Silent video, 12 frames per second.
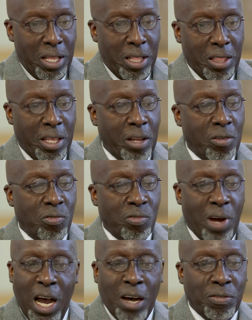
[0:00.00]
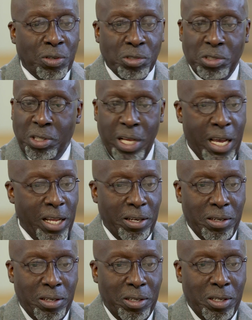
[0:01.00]
that rivals that
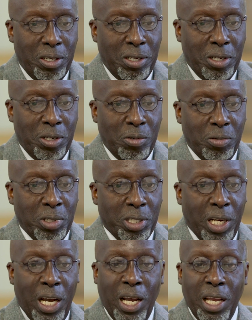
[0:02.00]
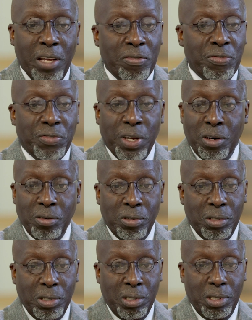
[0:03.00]
which I have
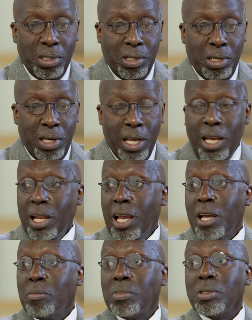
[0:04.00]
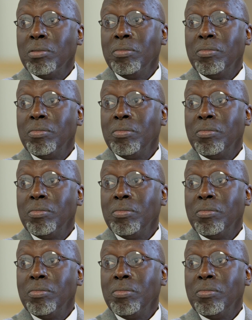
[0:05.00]
felt at Hampton.